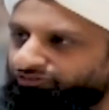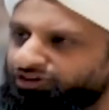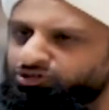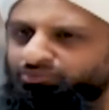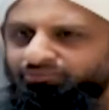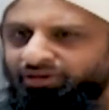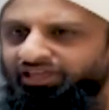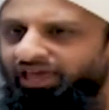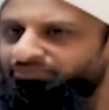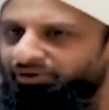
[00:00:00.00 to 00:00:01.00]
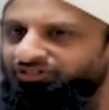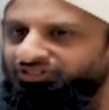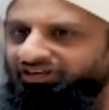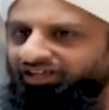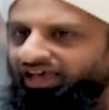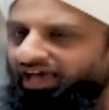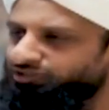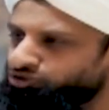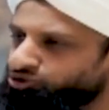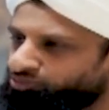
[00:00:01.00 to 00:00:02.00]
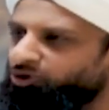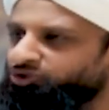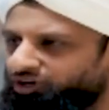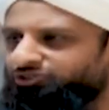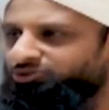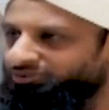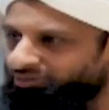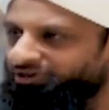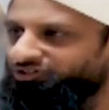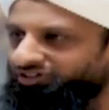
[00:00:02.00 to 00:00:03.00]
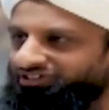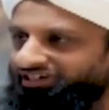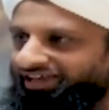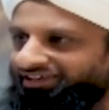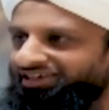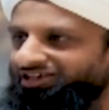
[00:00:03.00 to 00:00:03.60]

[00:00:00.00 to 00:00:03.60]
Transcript: First, remember that a person has to smoke drugs to become a drug dealer.